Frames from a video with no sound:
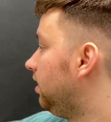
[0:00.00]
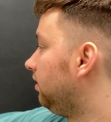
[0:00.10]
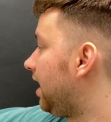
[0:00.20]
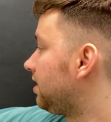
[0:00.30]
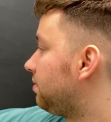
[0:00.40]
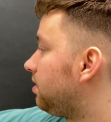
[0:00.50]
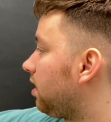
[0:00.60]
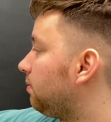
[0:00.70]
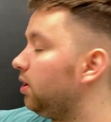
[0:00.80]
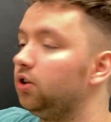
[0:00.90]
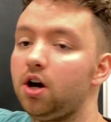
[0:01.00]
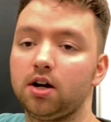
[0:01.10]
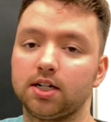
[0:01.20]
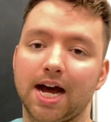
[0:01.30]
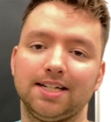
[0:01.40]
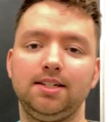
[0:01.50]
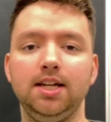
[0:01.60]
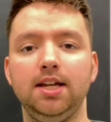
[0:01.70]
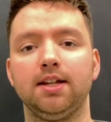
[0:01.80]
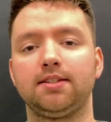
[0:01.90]
Last, we talked about
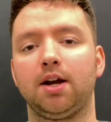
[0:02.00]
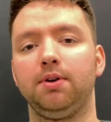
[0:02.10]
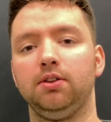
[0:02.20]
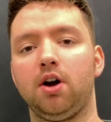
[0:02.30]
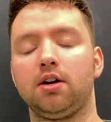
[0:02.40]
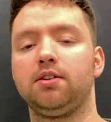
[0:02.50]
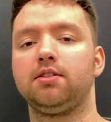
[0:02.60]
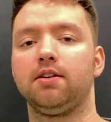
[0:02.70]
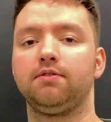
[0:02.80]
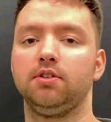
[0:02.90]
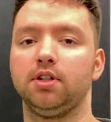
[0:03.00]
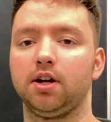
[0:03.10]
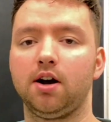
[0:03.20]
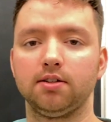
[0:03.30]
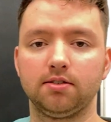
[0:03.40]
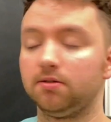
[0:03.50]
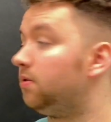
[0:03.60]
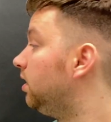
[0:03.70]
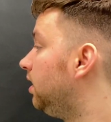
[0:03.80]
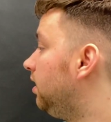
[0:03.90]
log.d. That's how we logged stuff to the console.